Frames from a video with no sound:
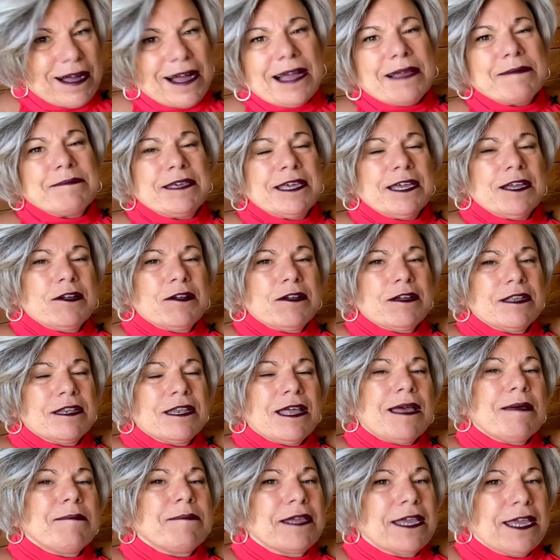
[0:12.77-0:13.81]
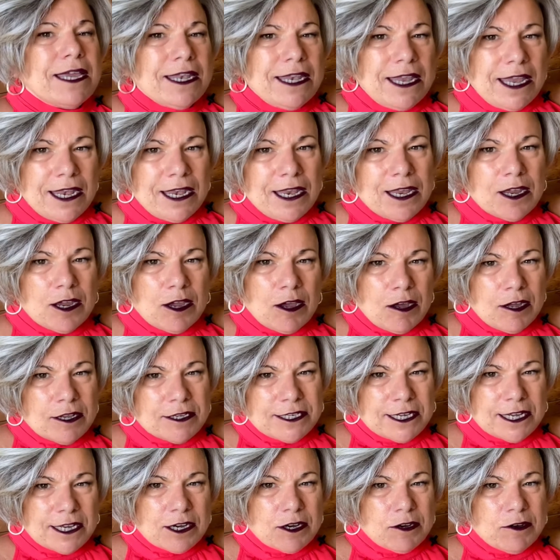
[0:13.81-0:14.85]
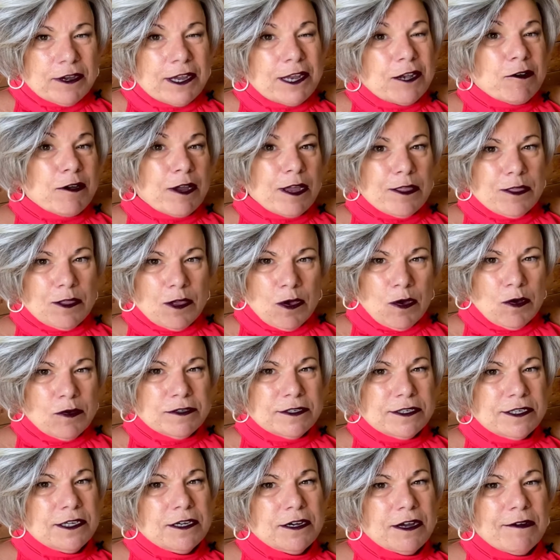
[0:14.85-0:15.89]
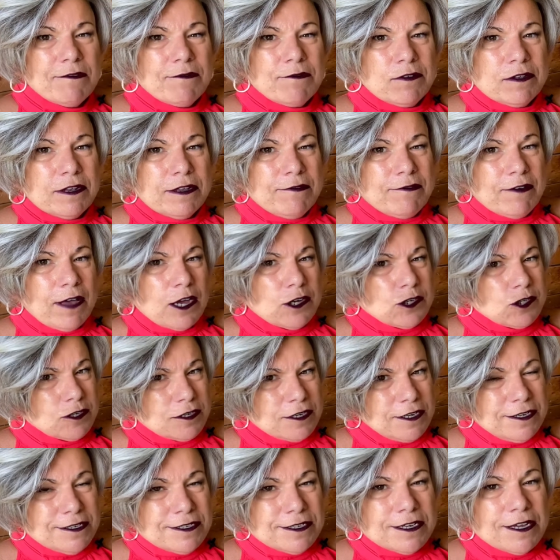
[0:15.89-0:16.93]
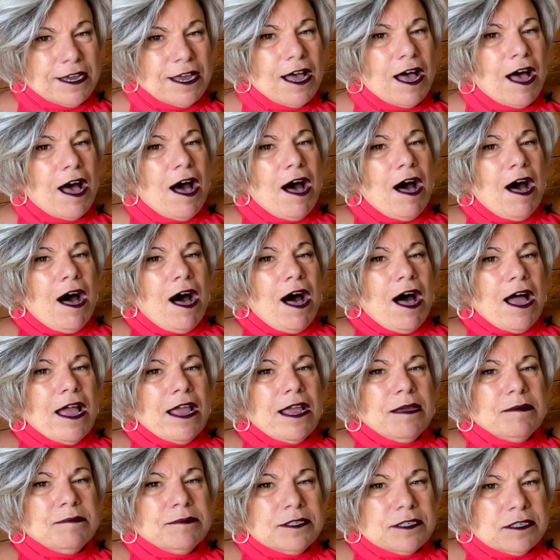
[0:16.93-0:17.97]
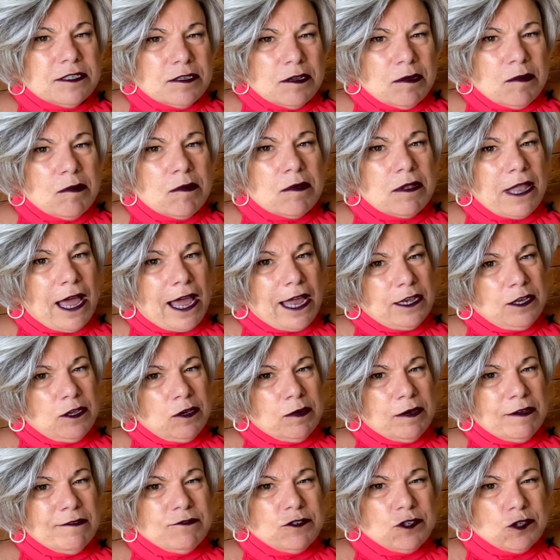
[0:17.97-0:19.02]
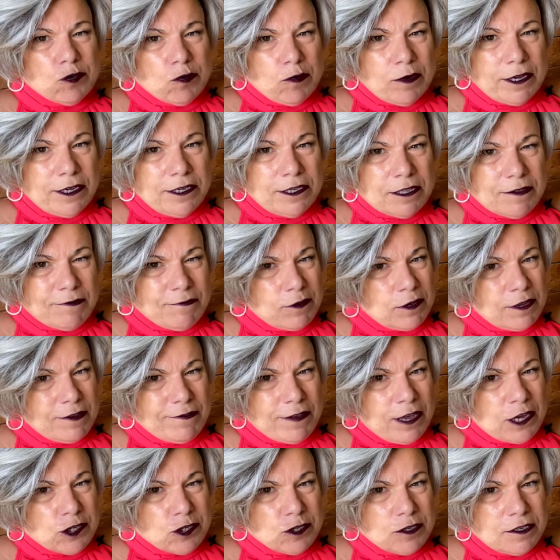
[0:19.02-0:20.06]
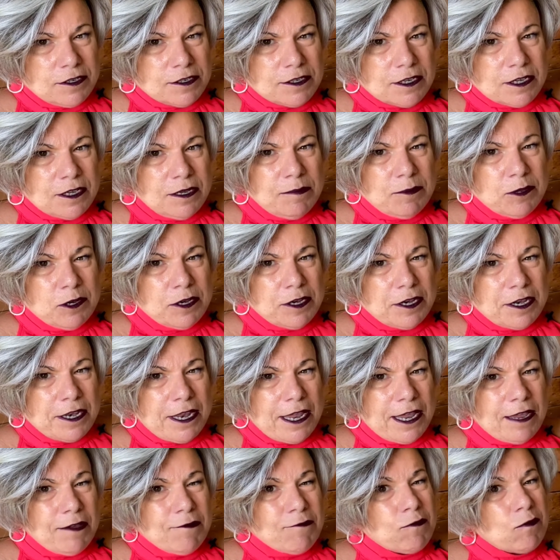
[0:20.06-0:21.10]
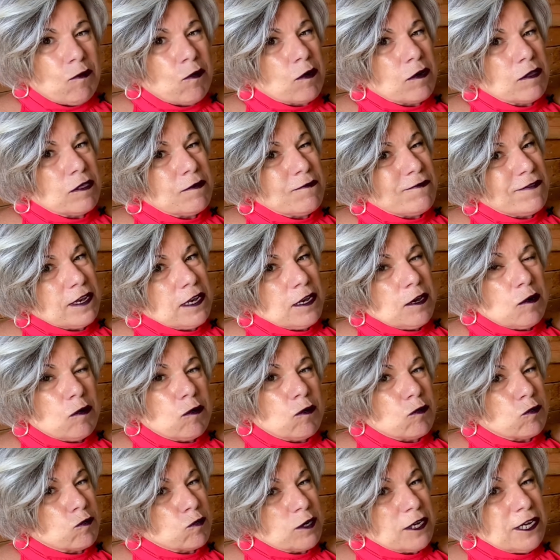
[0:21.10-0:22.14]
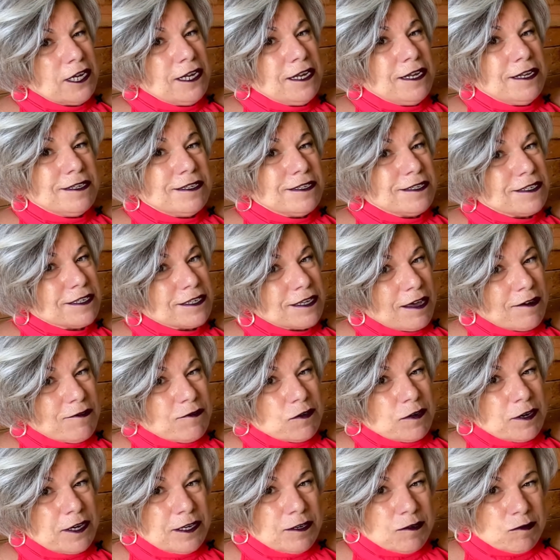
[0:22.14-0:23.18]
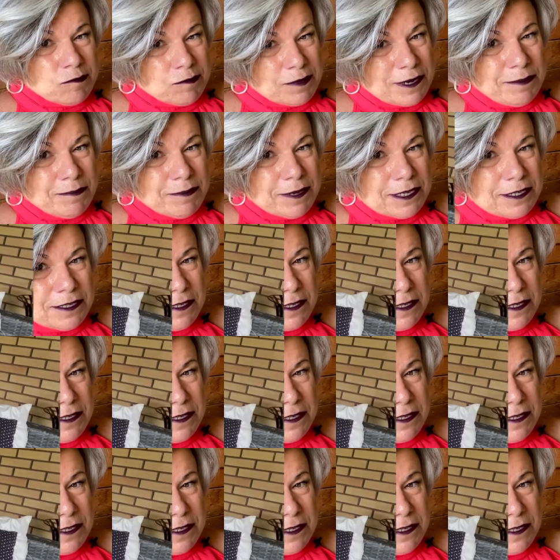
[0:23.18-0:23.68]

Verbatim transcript: I'm Karen. I'm a Canadian content creator and the host here at Fully Fashionista. I am so glad you have joined the Fully Fashionista community today for the video Rediscovering Reitmans.